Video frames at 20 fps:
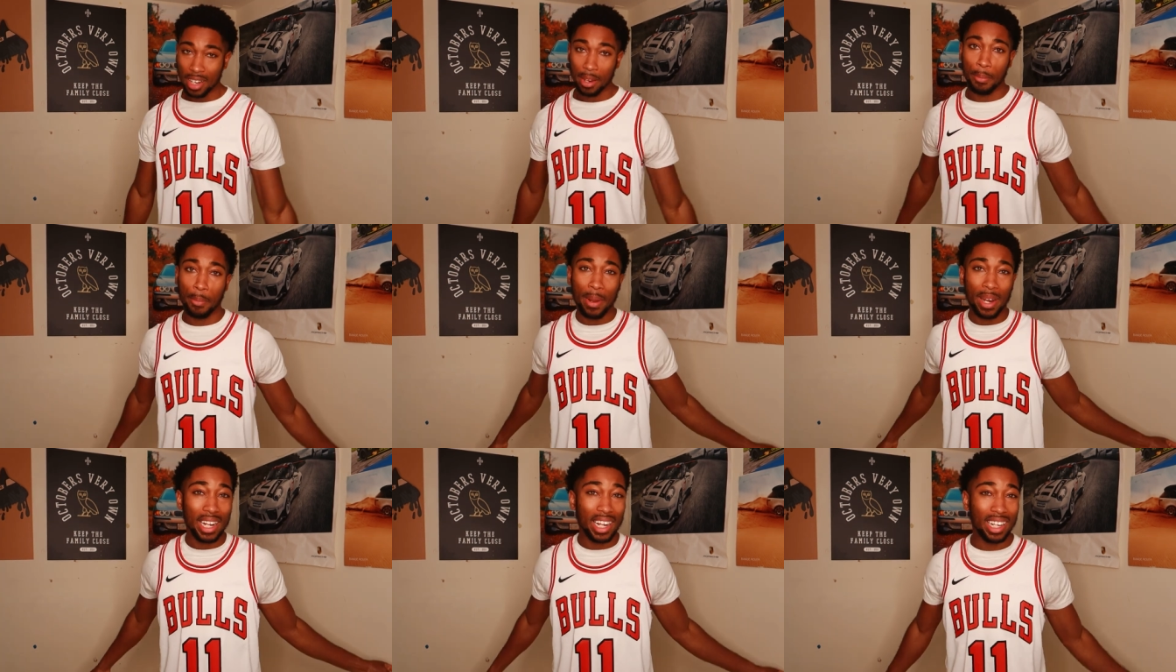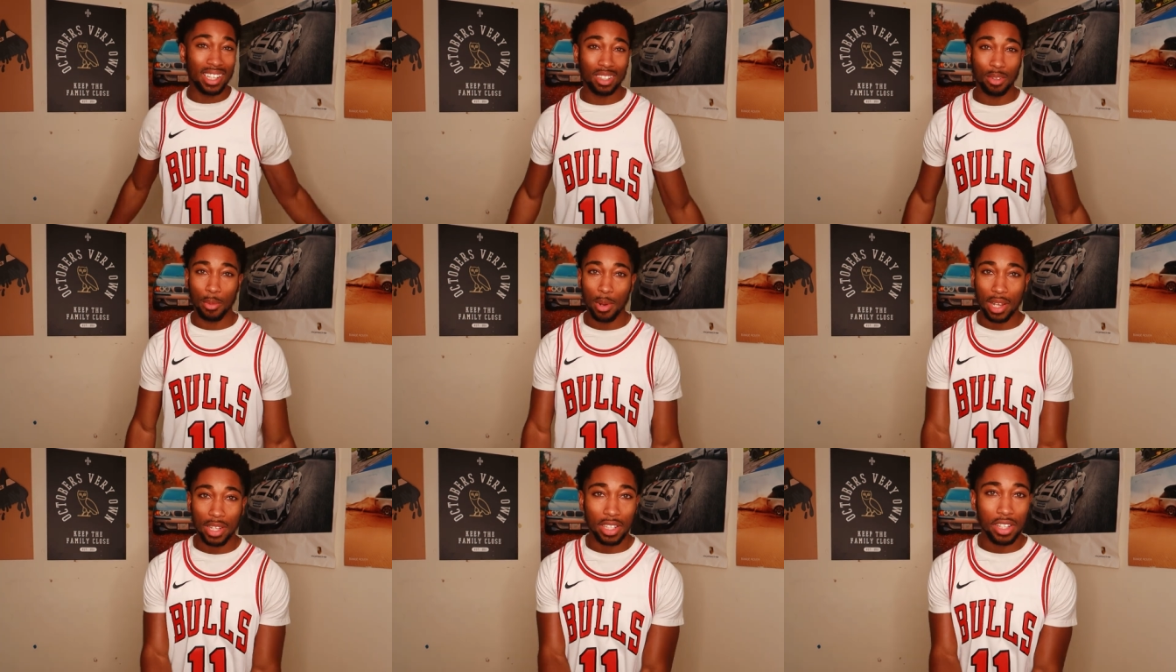depending on
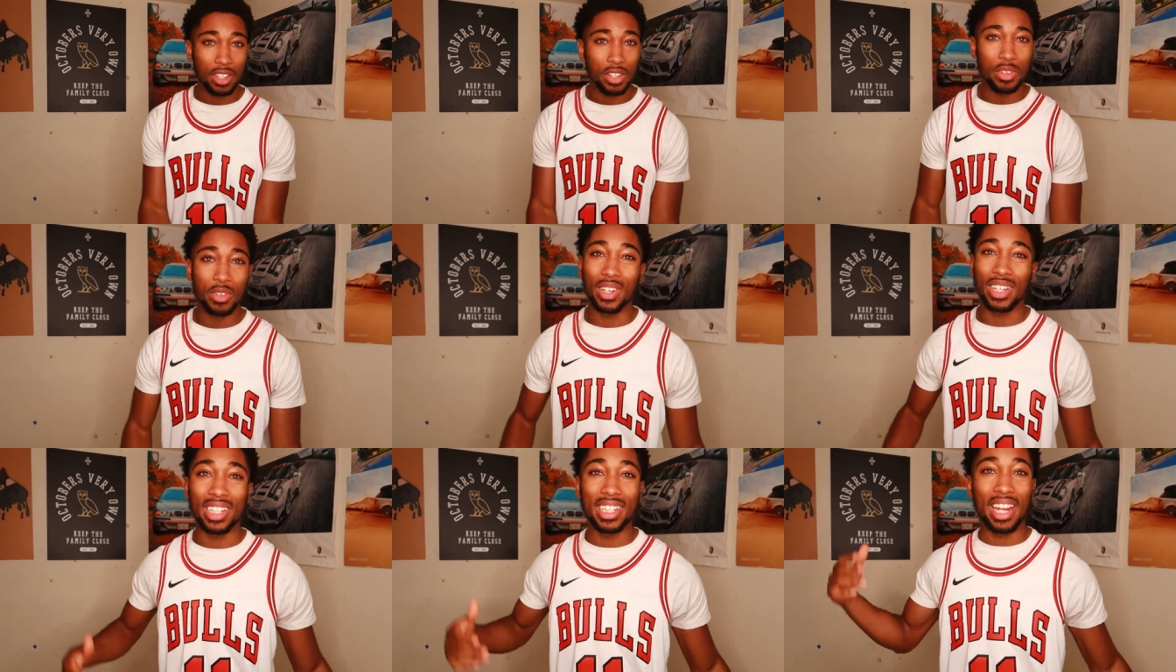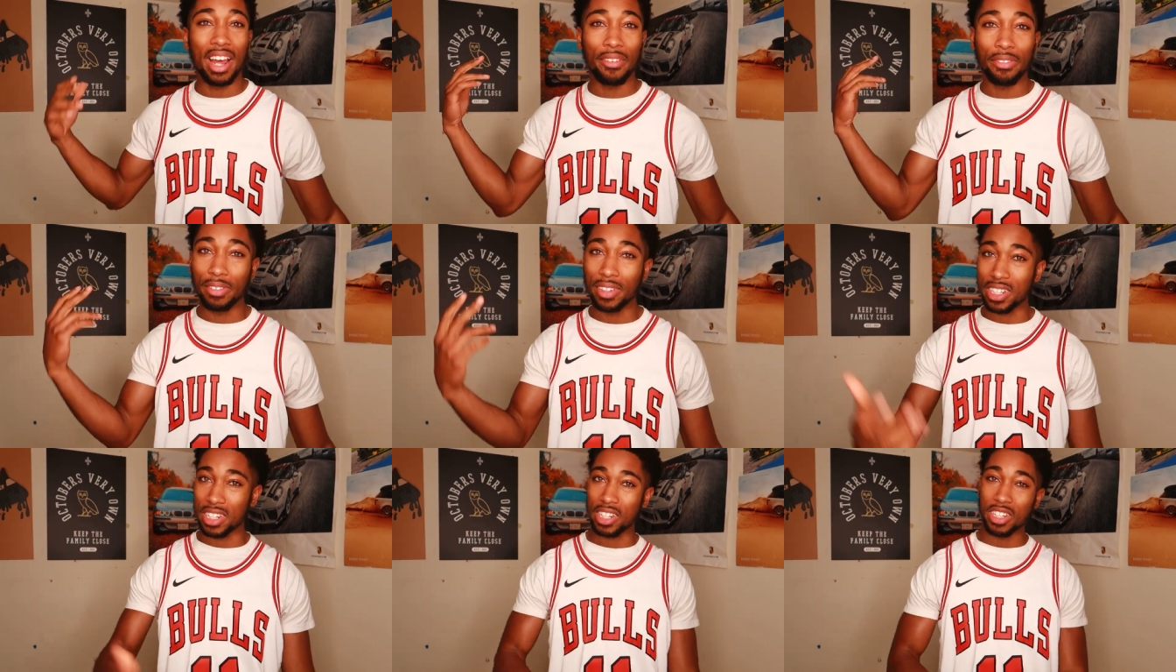the weather you could
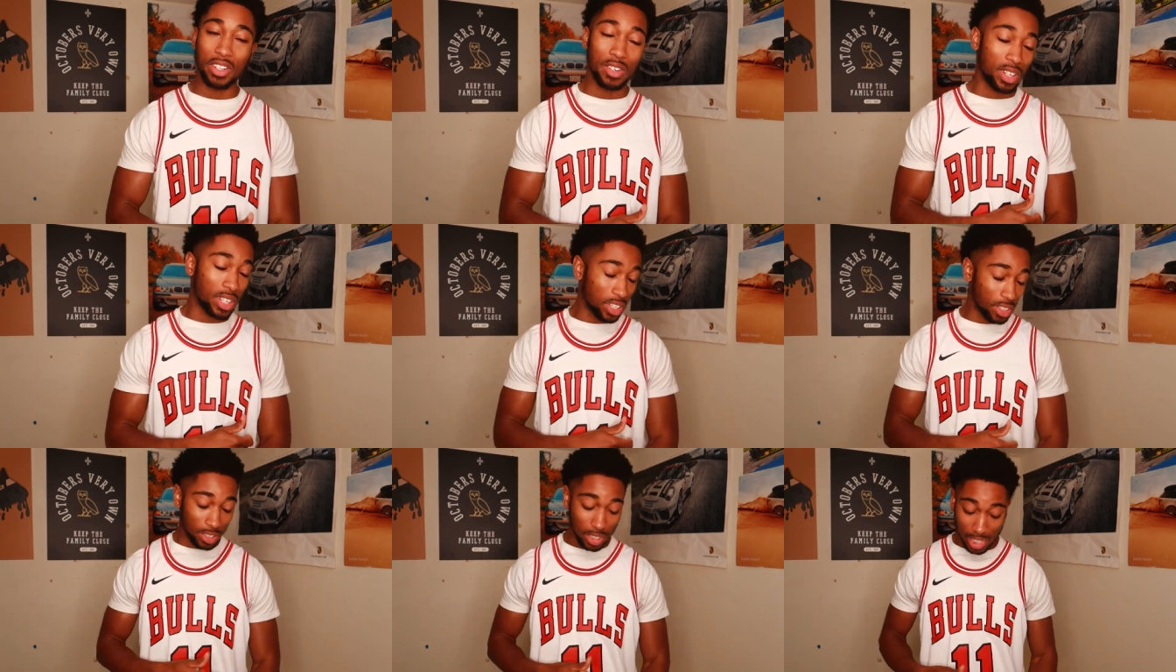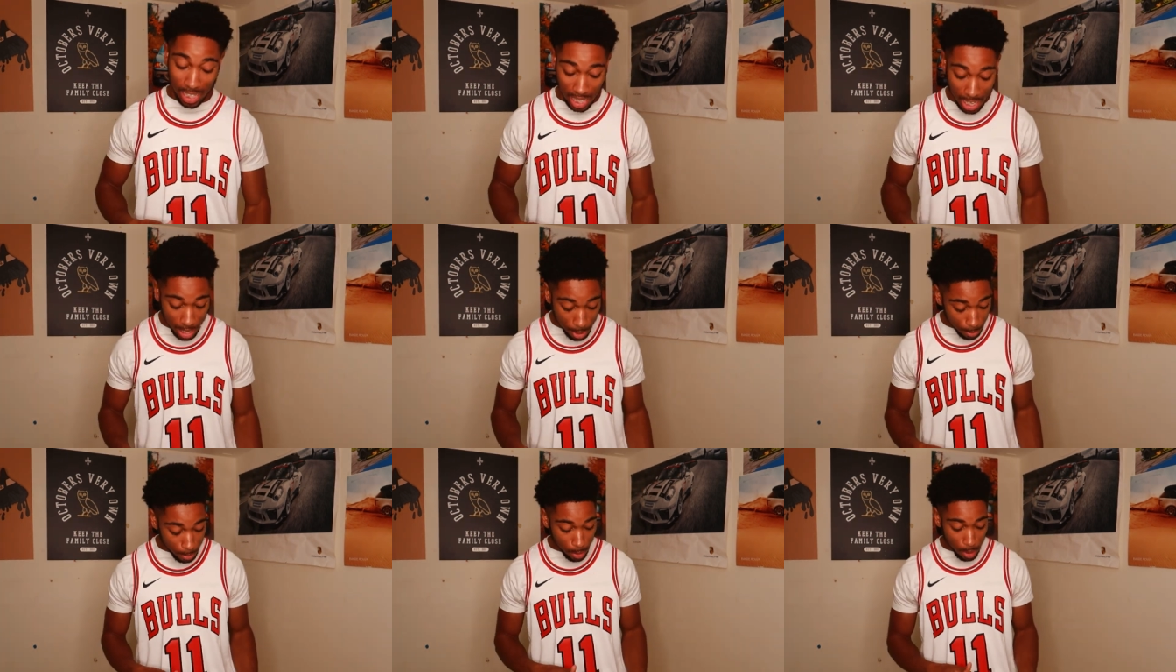definitely still kill the
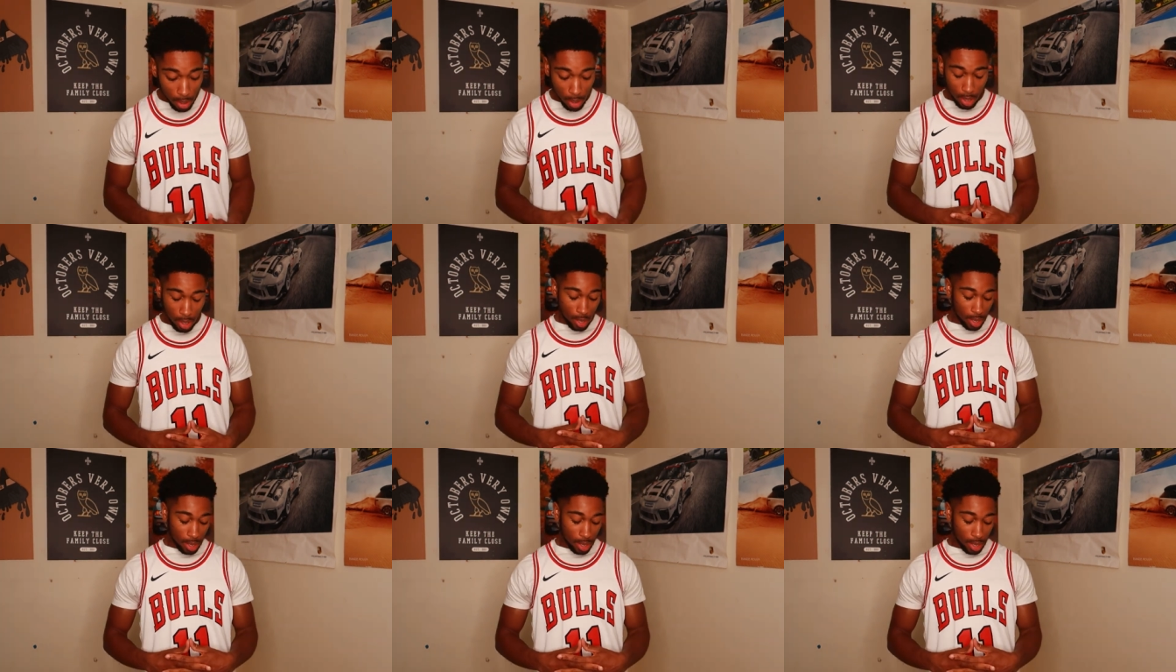game